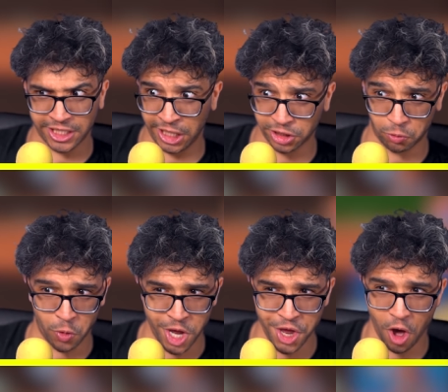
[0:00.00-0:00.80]
since
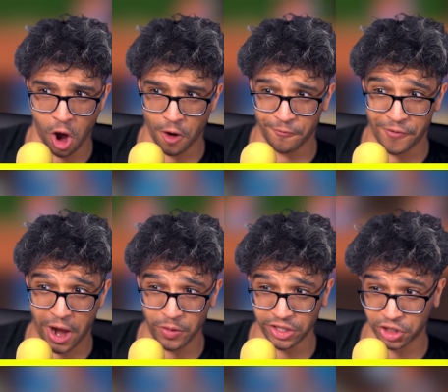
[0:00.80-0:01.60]
we are
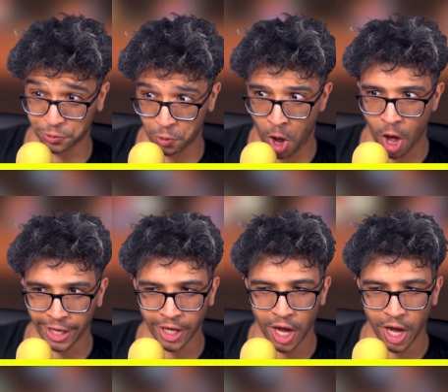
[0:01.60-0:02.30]
very strong,